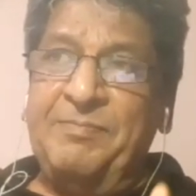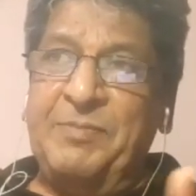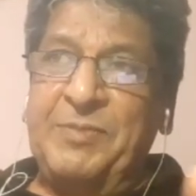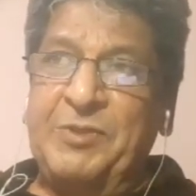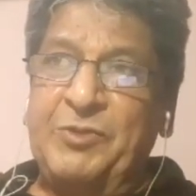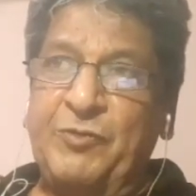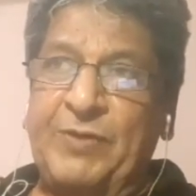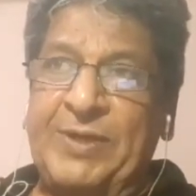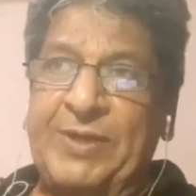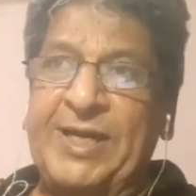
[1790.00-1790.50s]

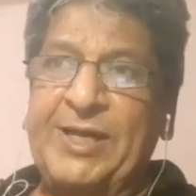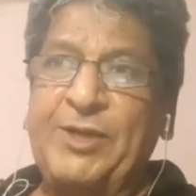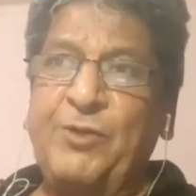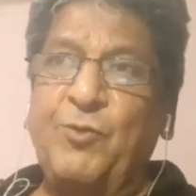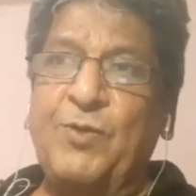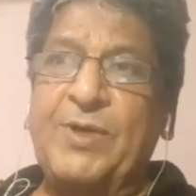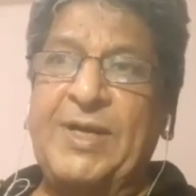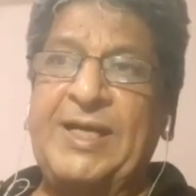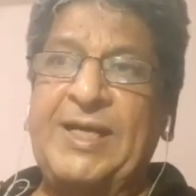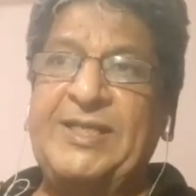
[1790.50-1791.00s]
Swara
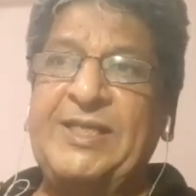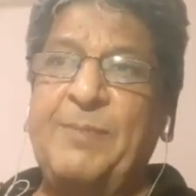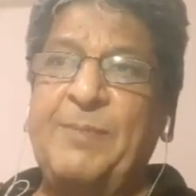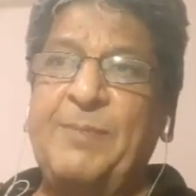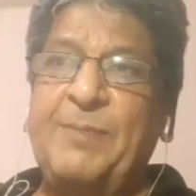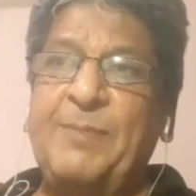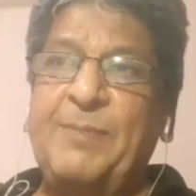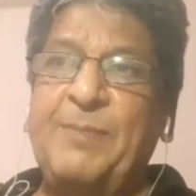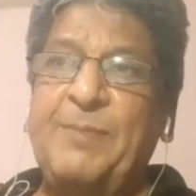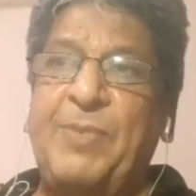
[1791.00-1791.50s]
Yoga is a
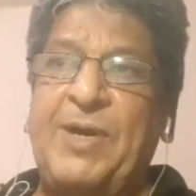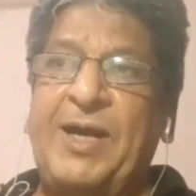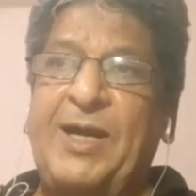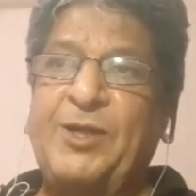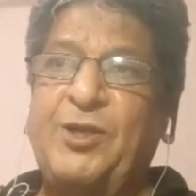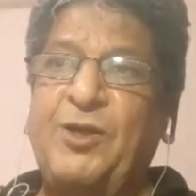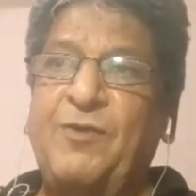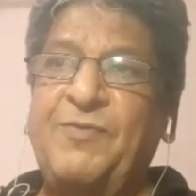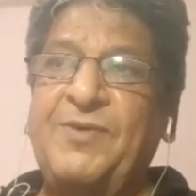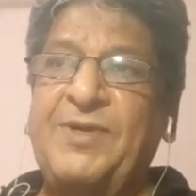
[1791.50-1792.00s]

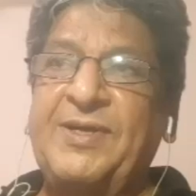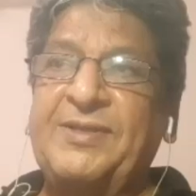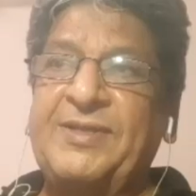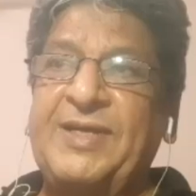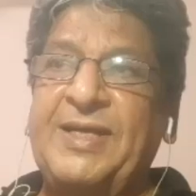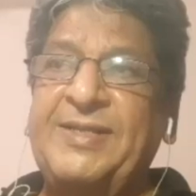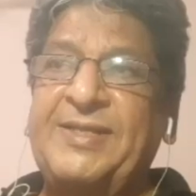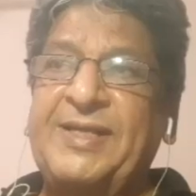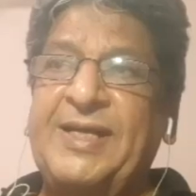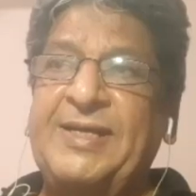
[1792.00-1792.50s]
part of
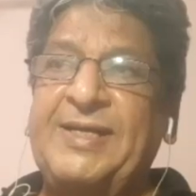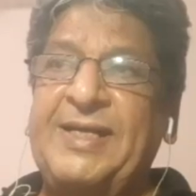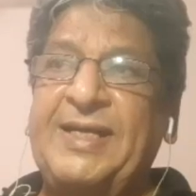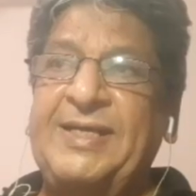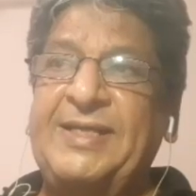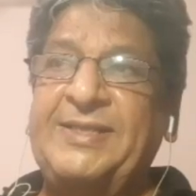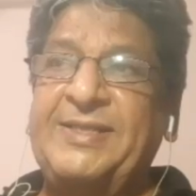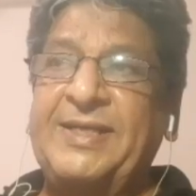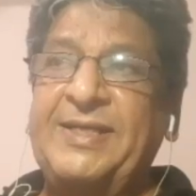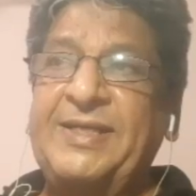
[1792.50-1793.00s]
Tantra
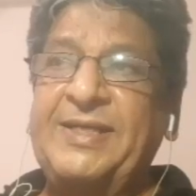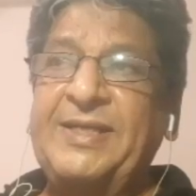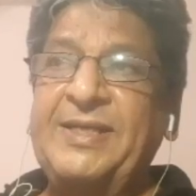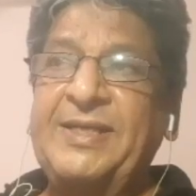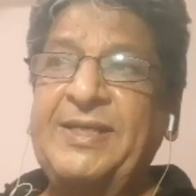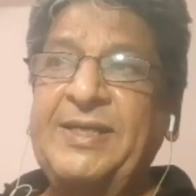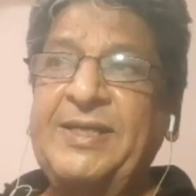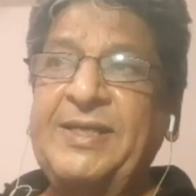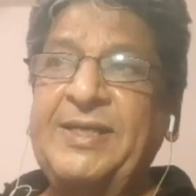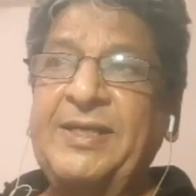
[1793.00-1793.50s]
tradition.
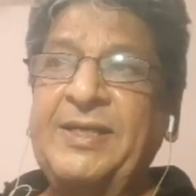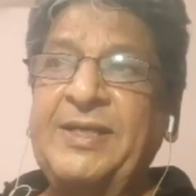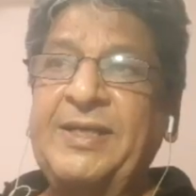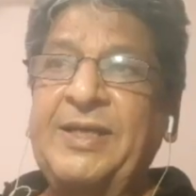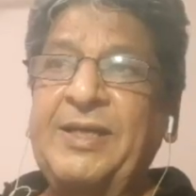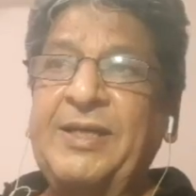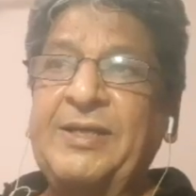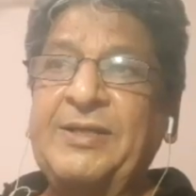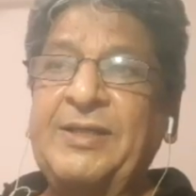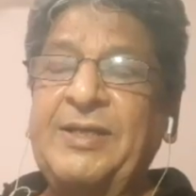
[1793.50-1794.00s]

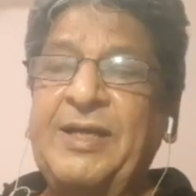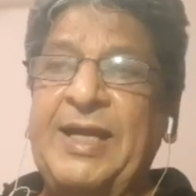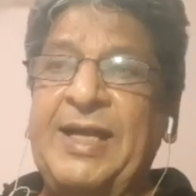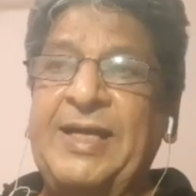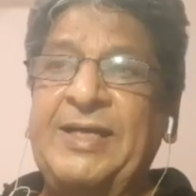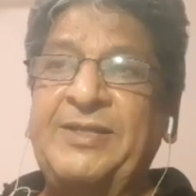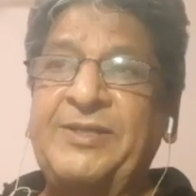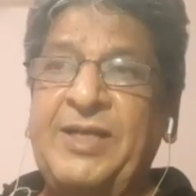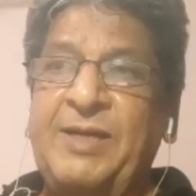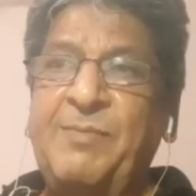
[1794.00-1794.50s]
And
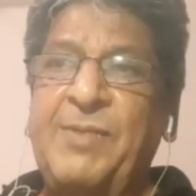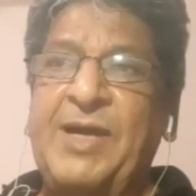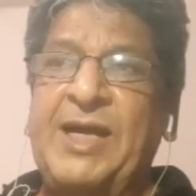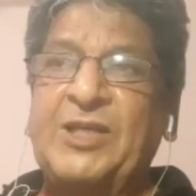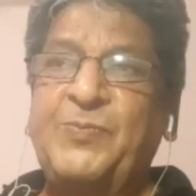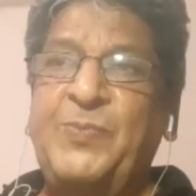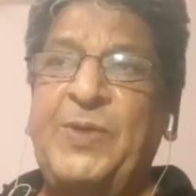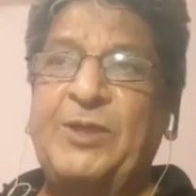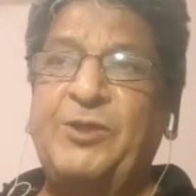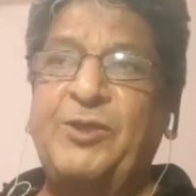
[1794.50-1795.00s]
some
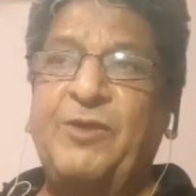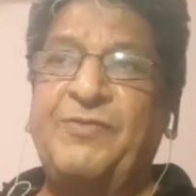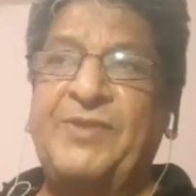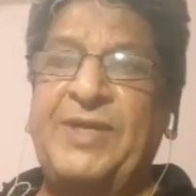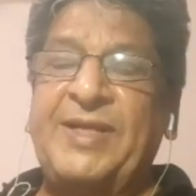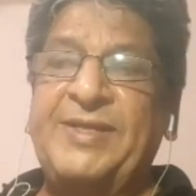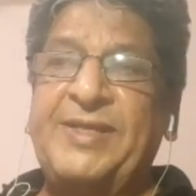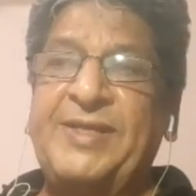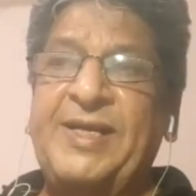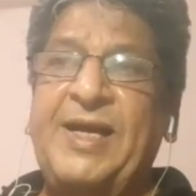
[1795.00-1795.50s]
aspects of
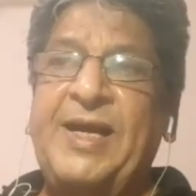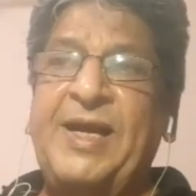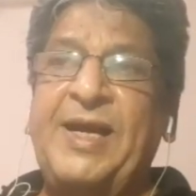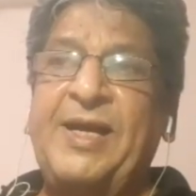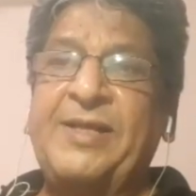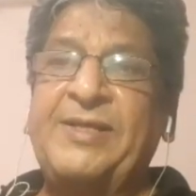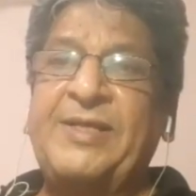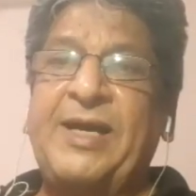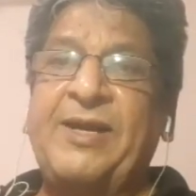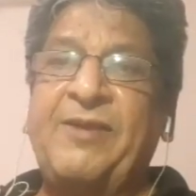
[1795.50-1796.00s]

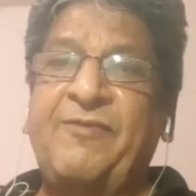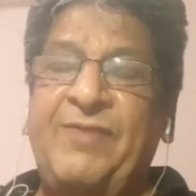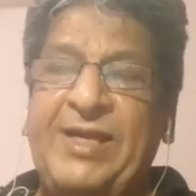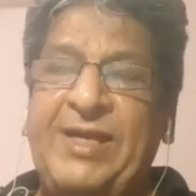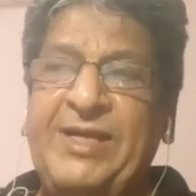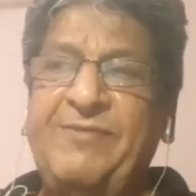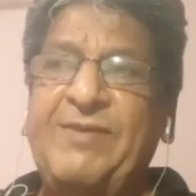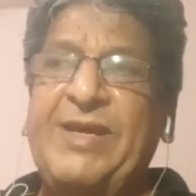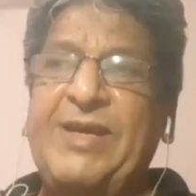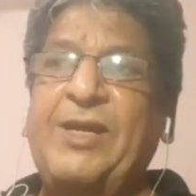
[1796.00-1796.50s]
Tantra are
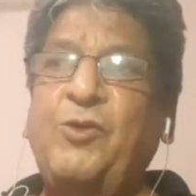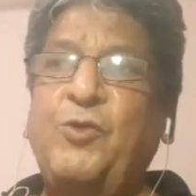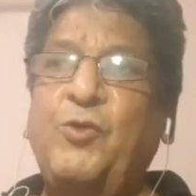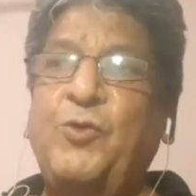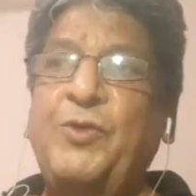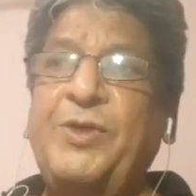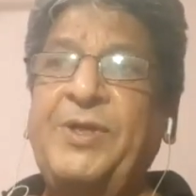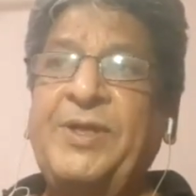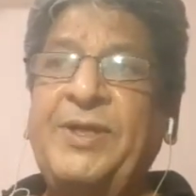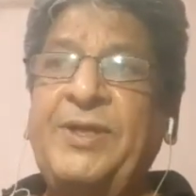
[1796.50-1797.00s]
very well
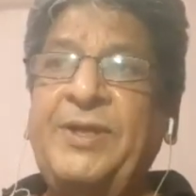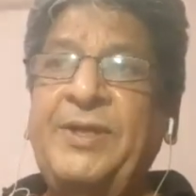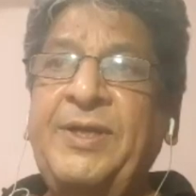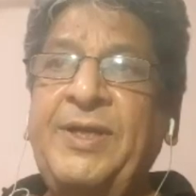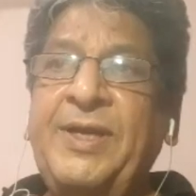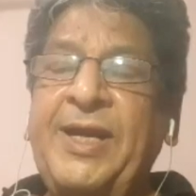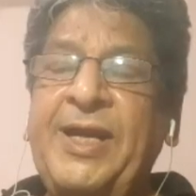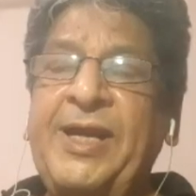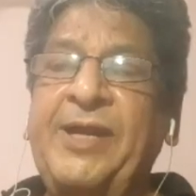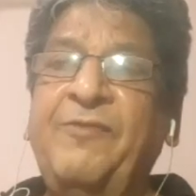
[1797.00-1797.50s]
known,
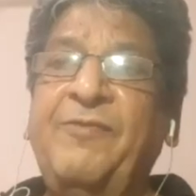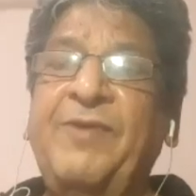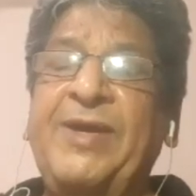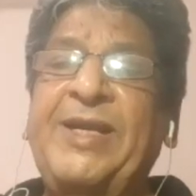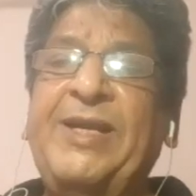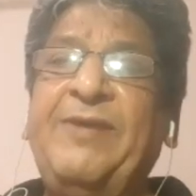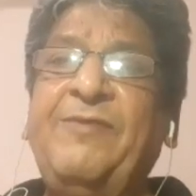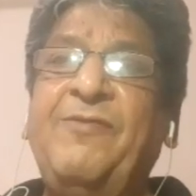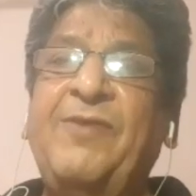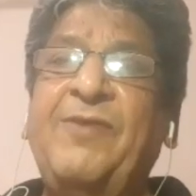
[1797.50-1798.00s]
and very